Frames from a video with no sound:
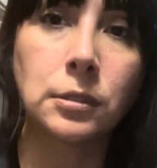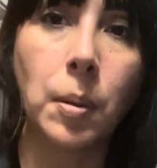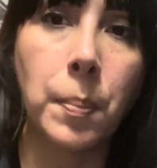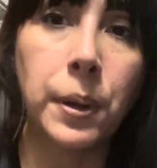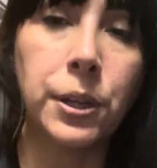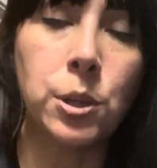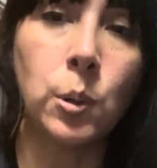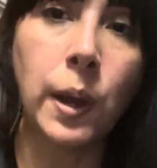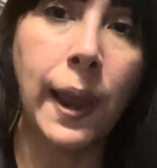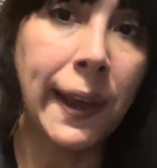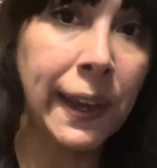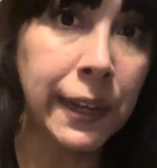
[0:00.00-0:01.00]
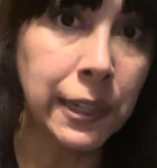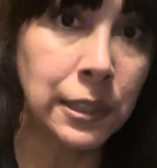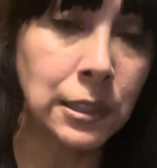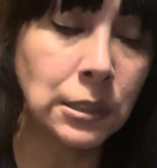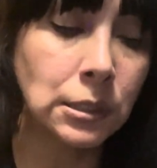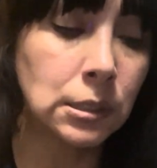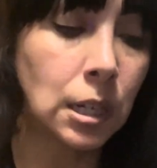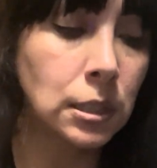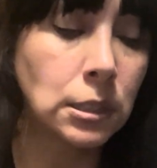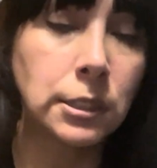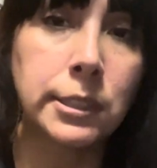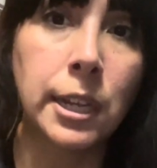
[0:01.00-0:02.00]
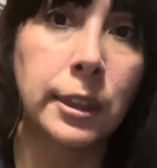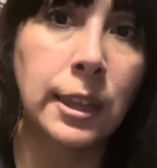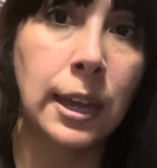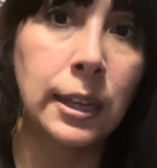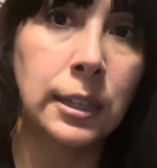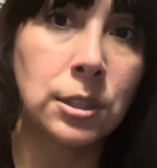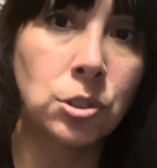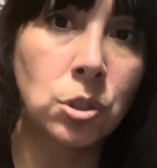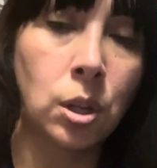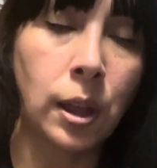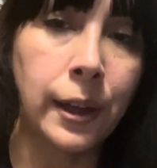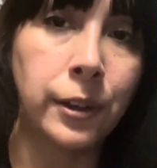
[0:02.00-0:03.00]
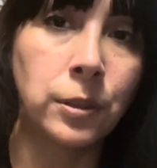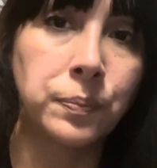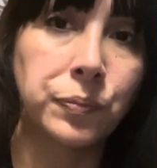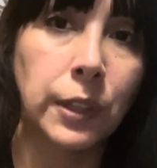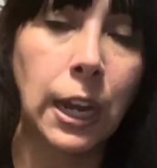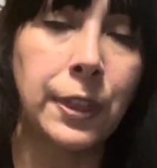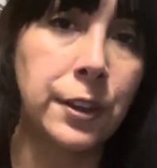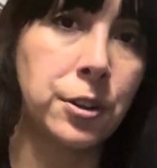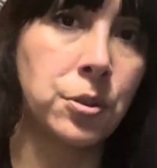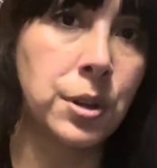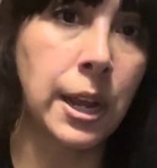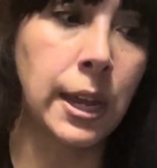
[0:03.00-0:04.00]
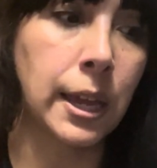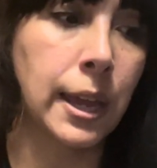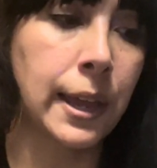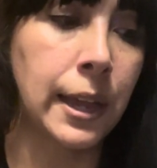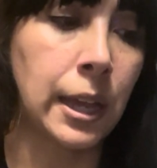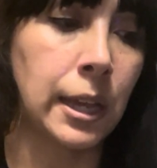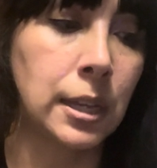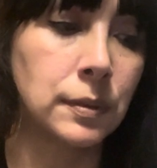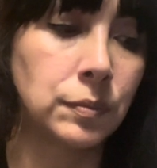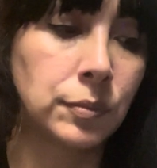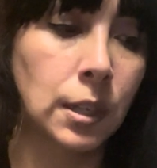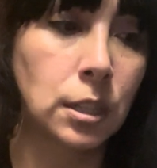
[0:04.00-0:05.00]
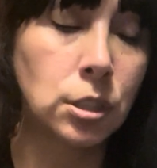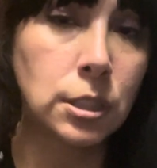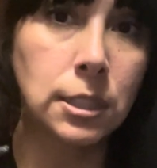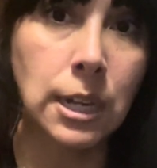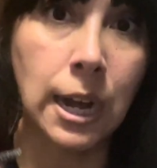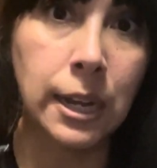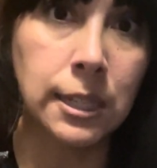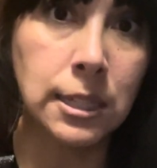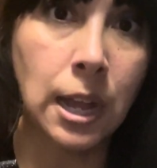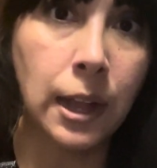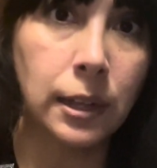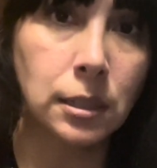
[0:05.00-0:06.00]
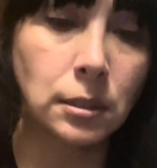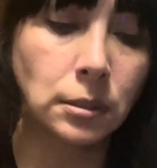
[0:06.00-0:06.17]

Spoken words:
But you can take that insole out and then you take a tiny sock,